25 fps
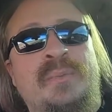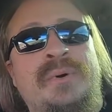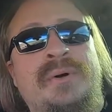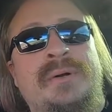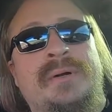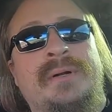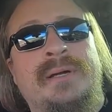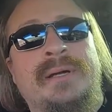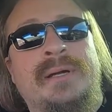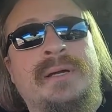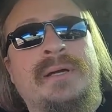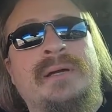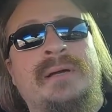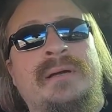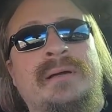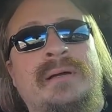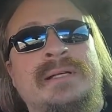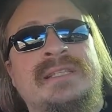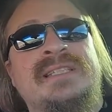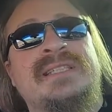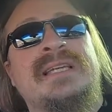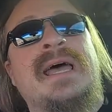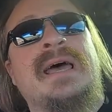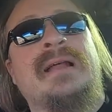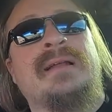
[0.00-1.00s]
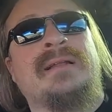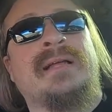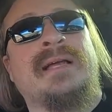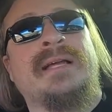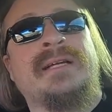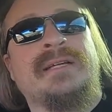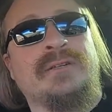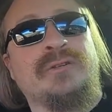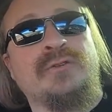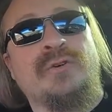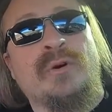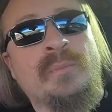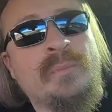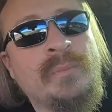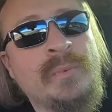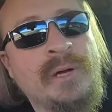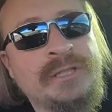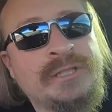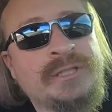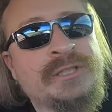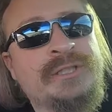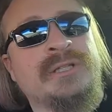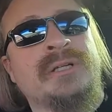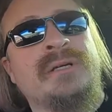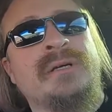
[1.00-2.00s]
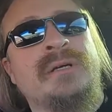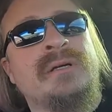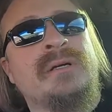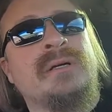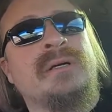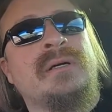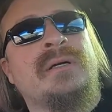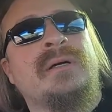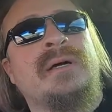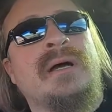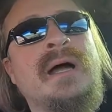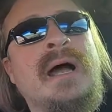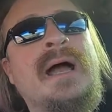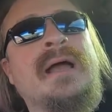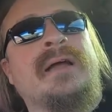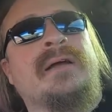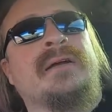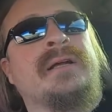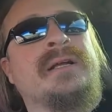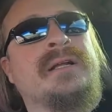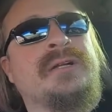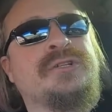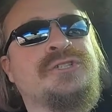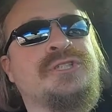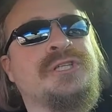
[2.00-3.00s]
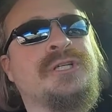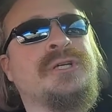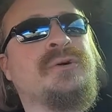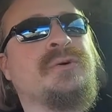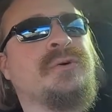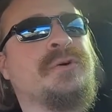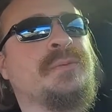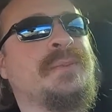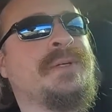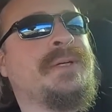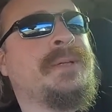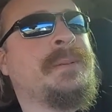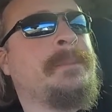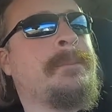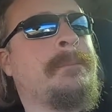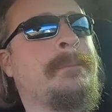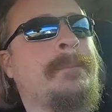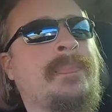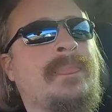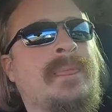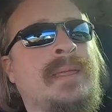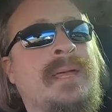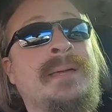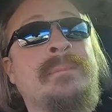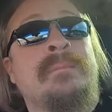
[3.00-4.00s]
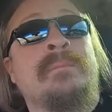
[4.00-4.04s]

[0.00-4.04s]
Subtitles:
put a satellite into a much higher energy orbit, a